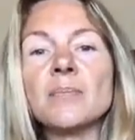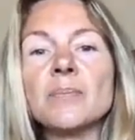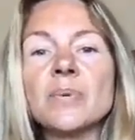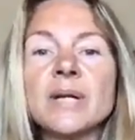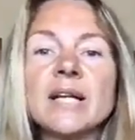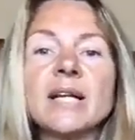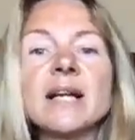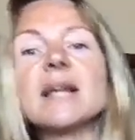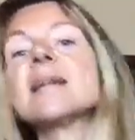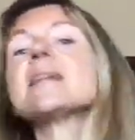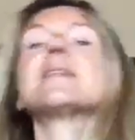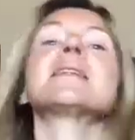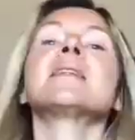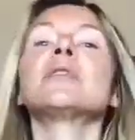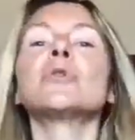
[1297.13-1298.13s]
bring
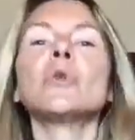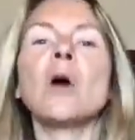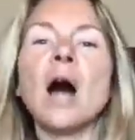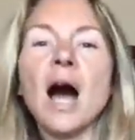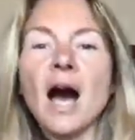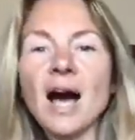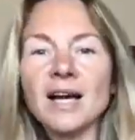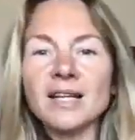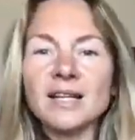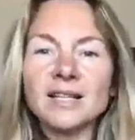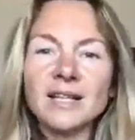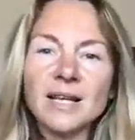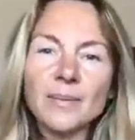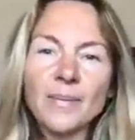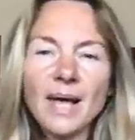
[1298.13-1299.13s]
us into higher
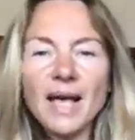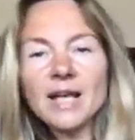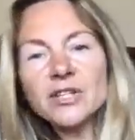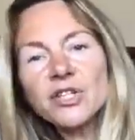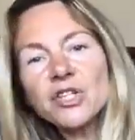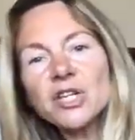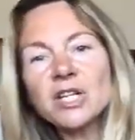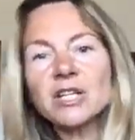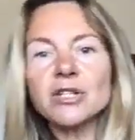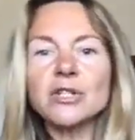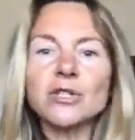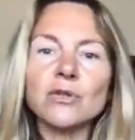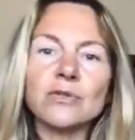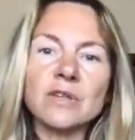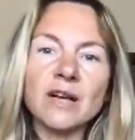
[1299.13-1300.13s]
dimensions,
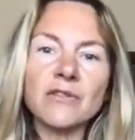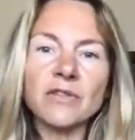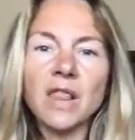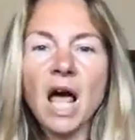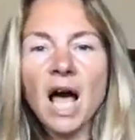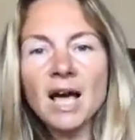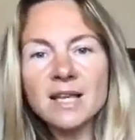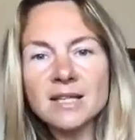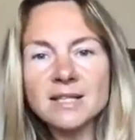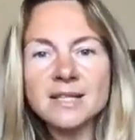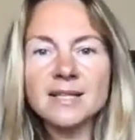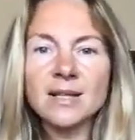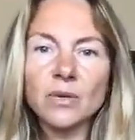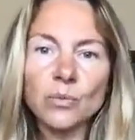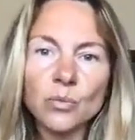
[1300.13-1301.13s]
so we are flying
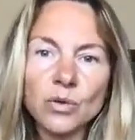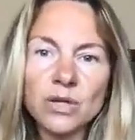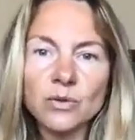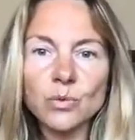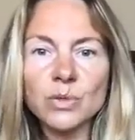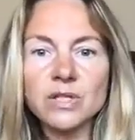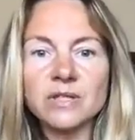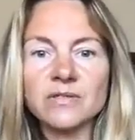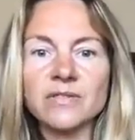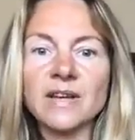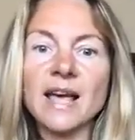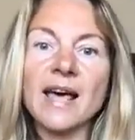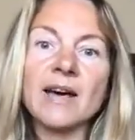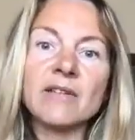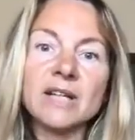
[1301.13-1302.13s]
somewhere with
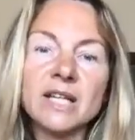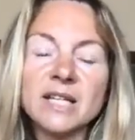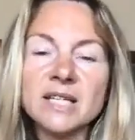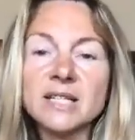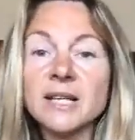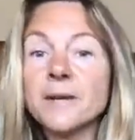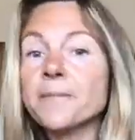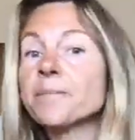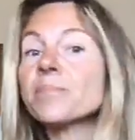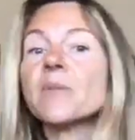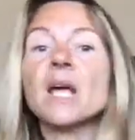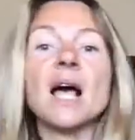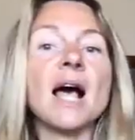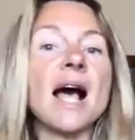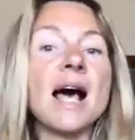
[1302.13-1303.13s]
fairies.
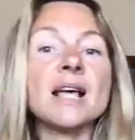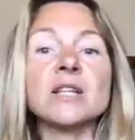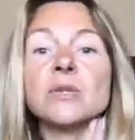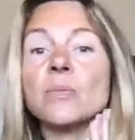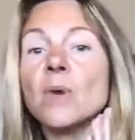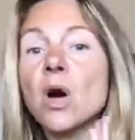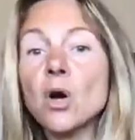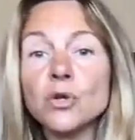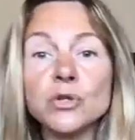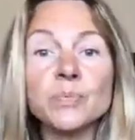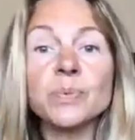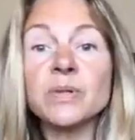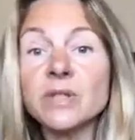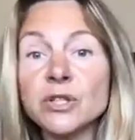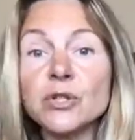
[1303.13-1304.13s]
As most
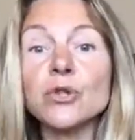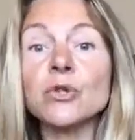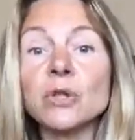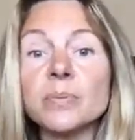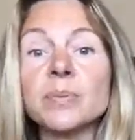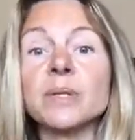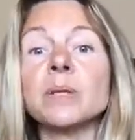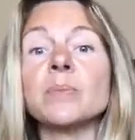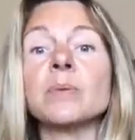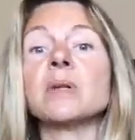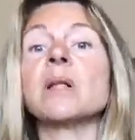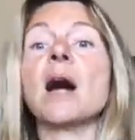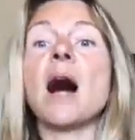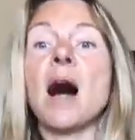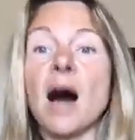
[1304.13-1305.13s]
spiritual
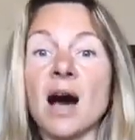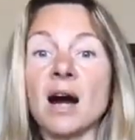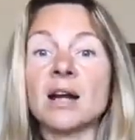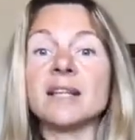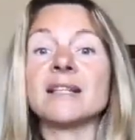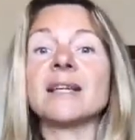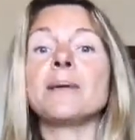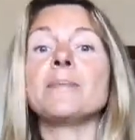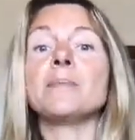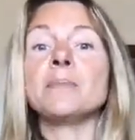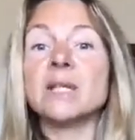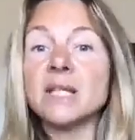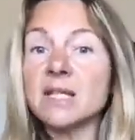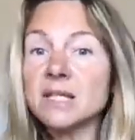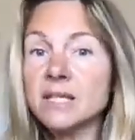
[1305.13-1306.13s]
people are, they
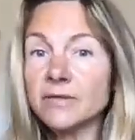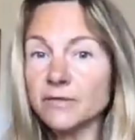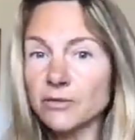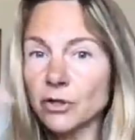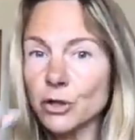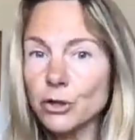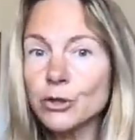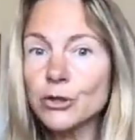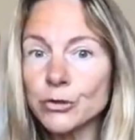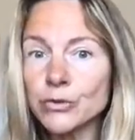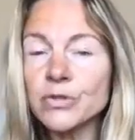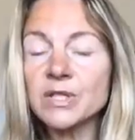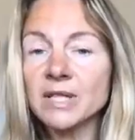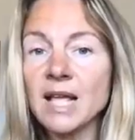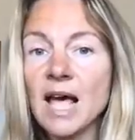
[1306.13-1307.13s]
miss the first two
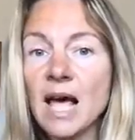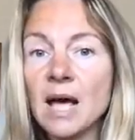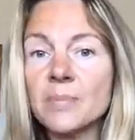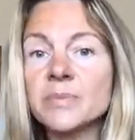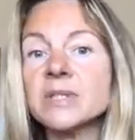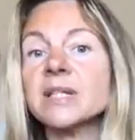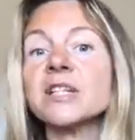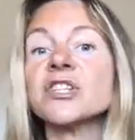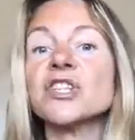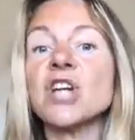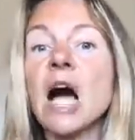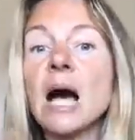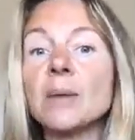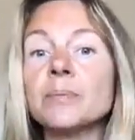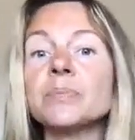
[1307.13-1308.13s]
steps, they
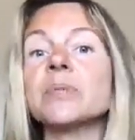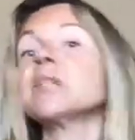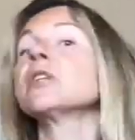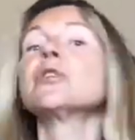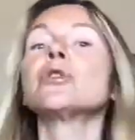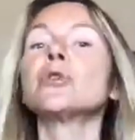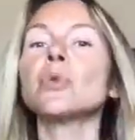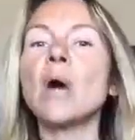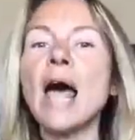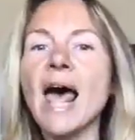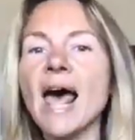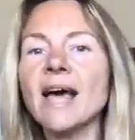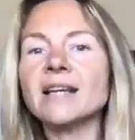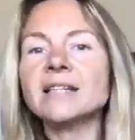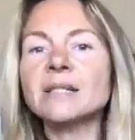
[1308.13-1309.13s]
jump into
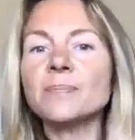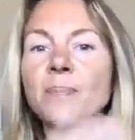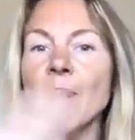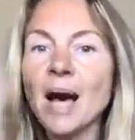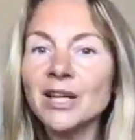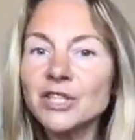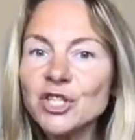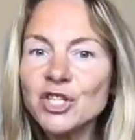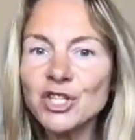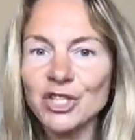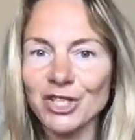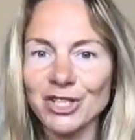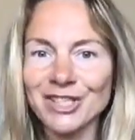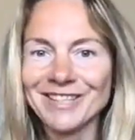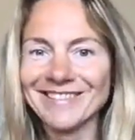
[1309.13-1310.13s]

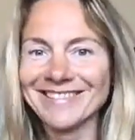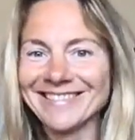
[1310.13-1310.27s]
expansion.